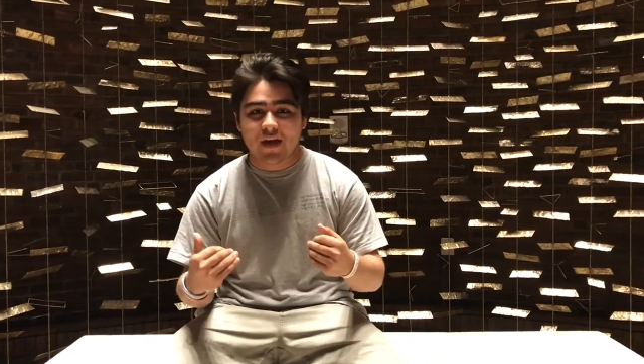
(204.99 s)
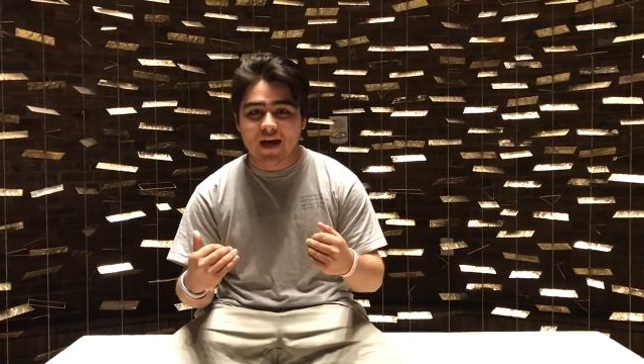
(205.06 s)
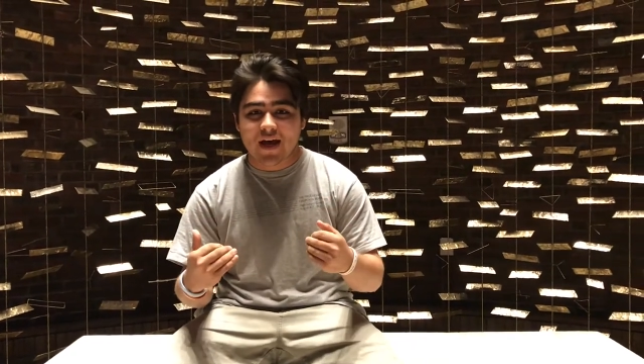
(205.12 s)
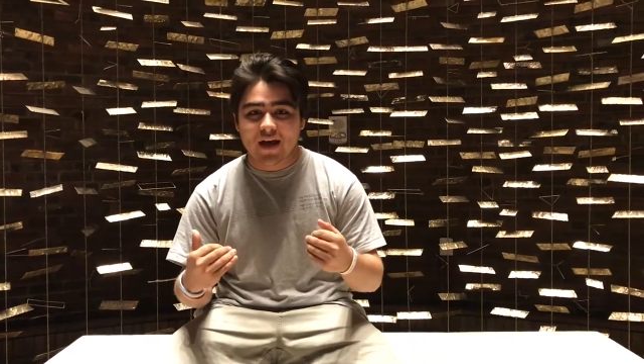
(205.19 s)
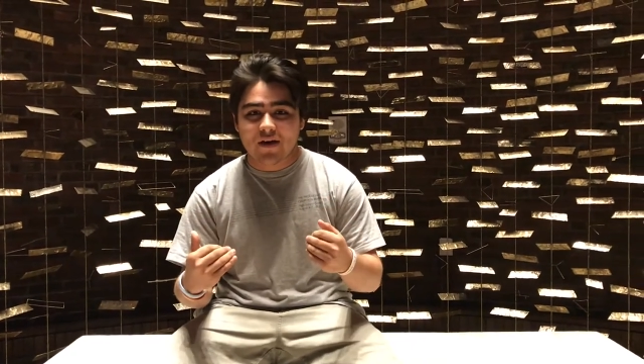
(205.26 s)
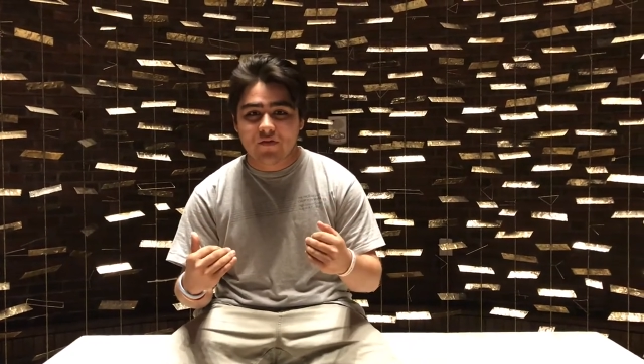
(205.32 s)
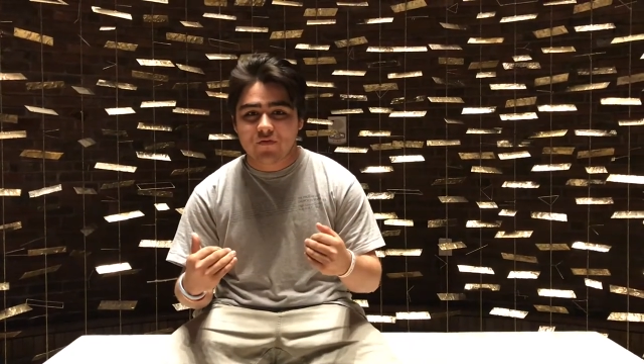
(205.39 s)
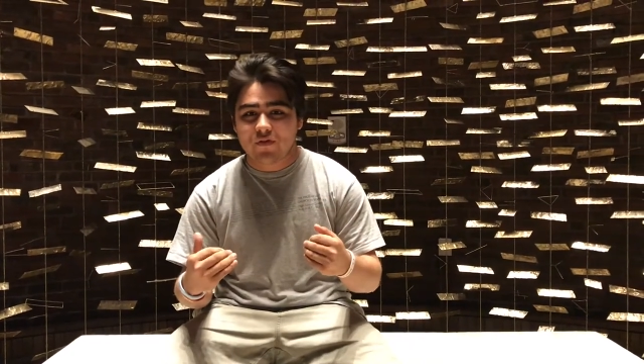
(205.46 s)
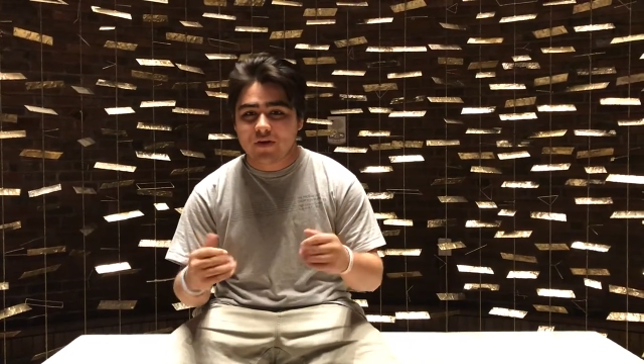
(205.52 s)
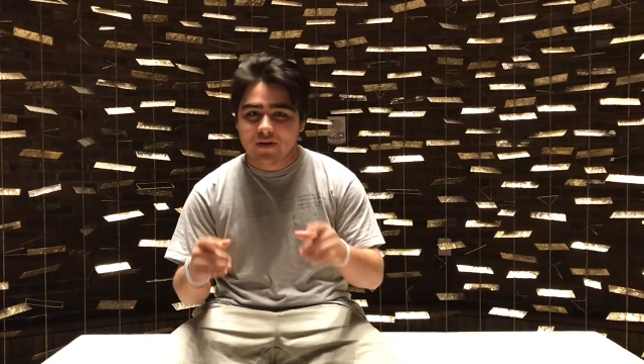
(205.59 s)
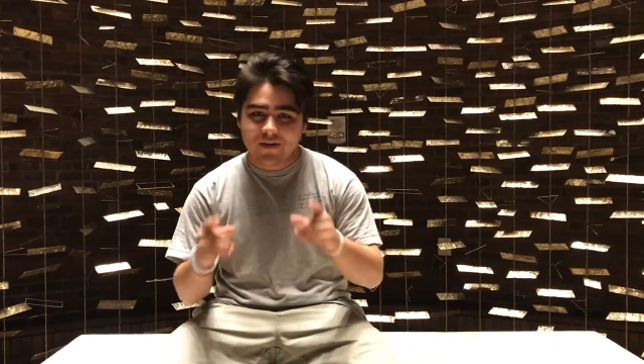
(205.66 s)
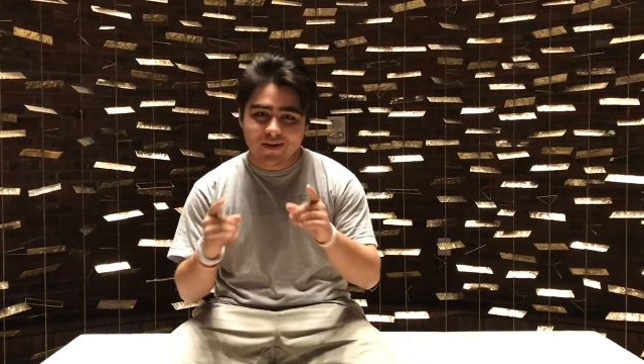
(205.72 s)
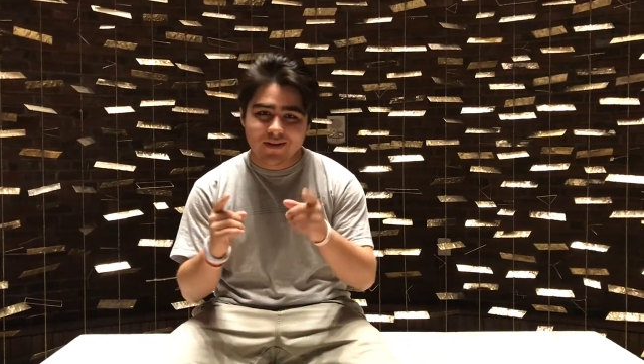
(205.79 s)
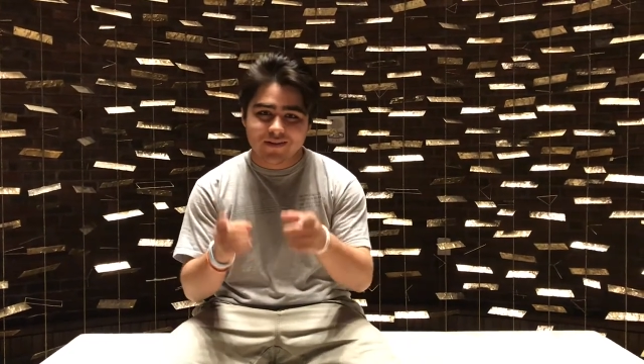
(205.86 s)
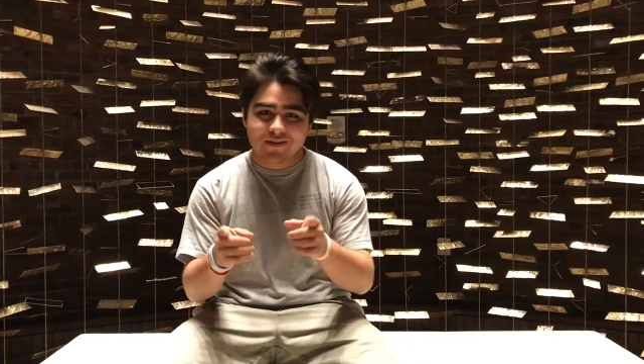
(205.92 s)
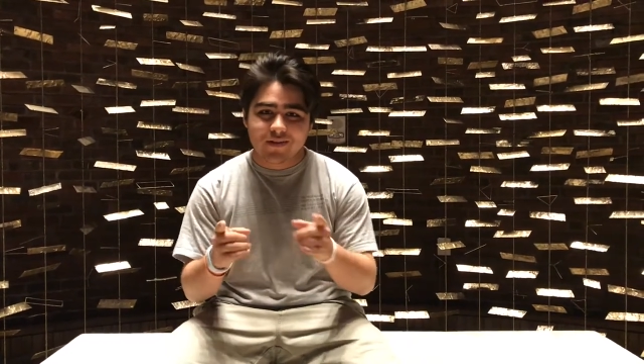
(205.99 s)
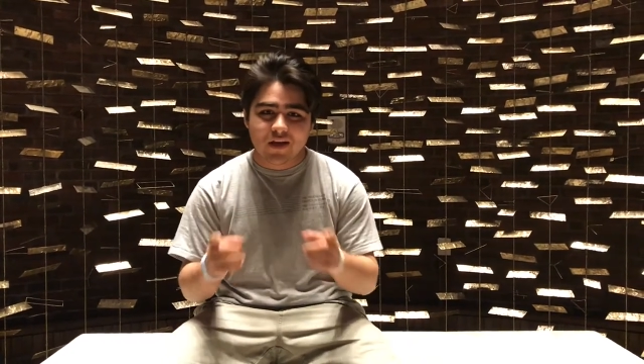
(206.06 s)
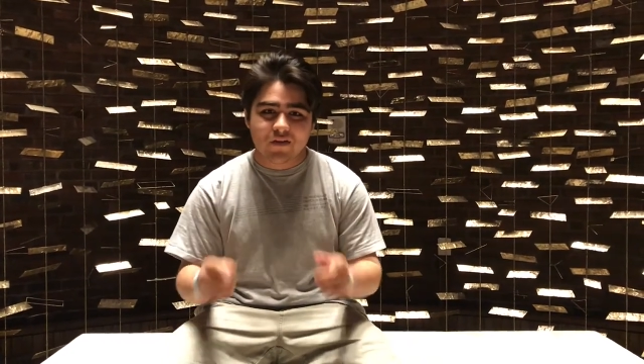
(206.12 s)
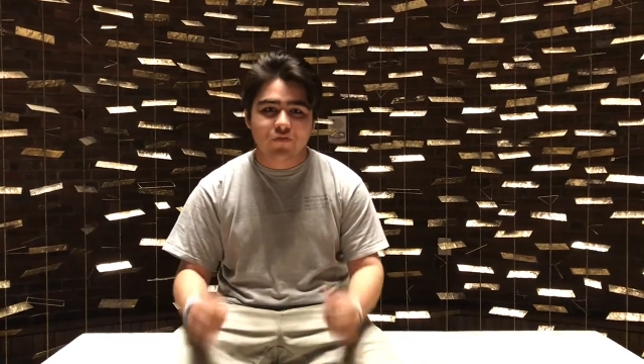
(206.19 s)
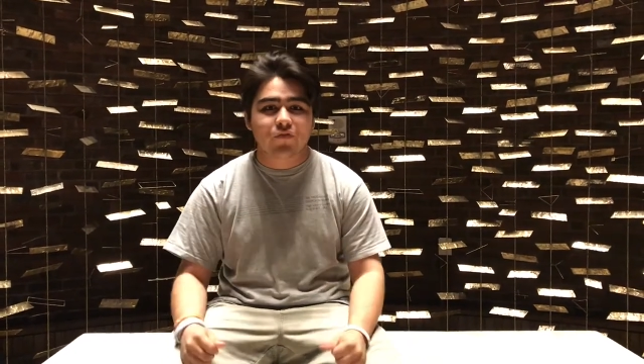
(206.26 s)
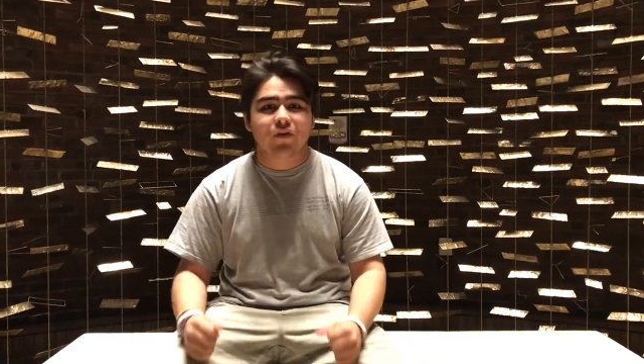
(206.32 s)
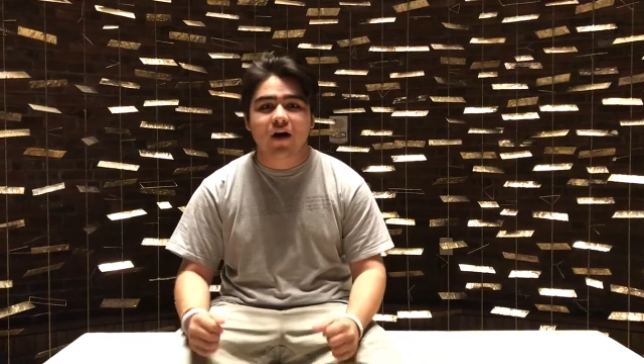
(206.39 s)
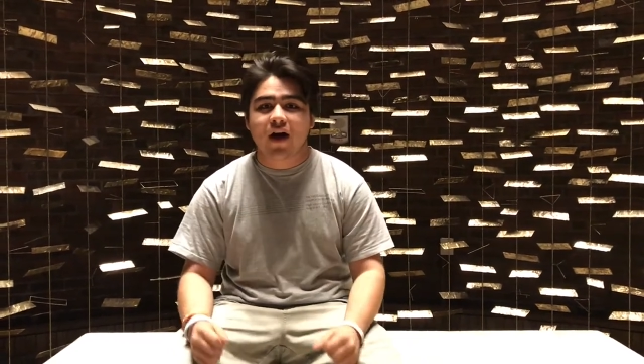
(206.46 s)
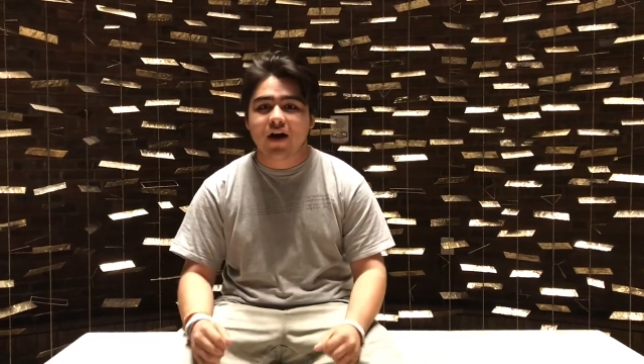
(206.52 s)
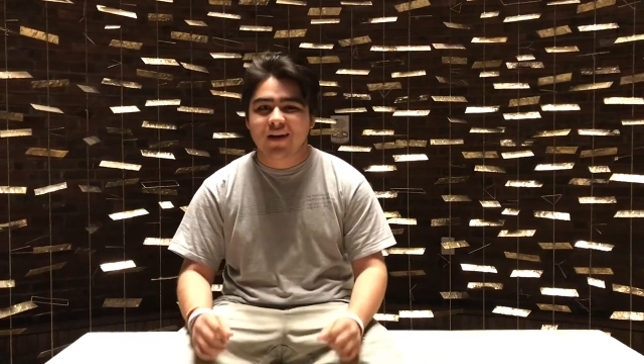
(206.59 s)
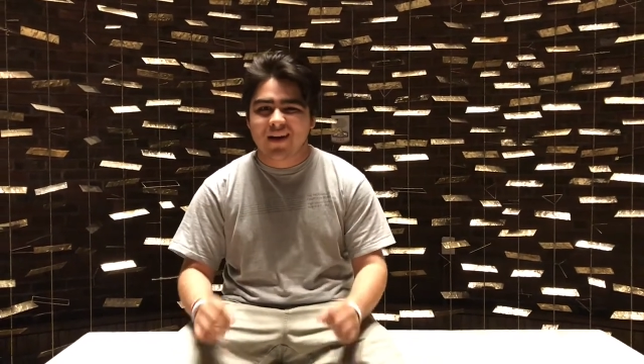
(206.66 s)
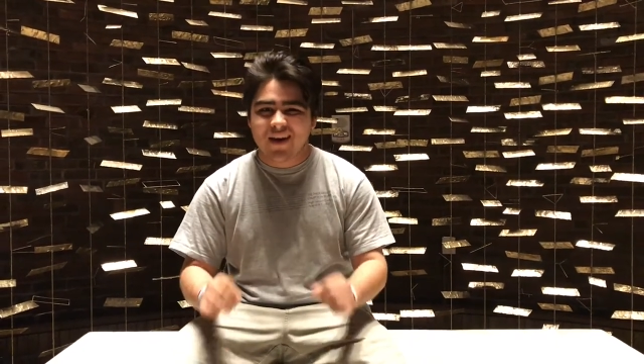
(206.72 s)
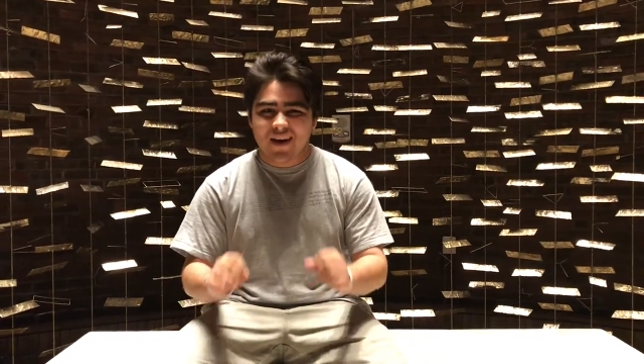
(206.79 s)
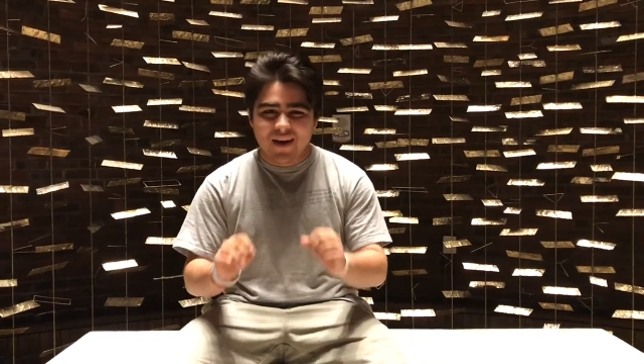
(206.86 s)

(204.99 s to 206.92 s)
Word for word: have, that is the life of God,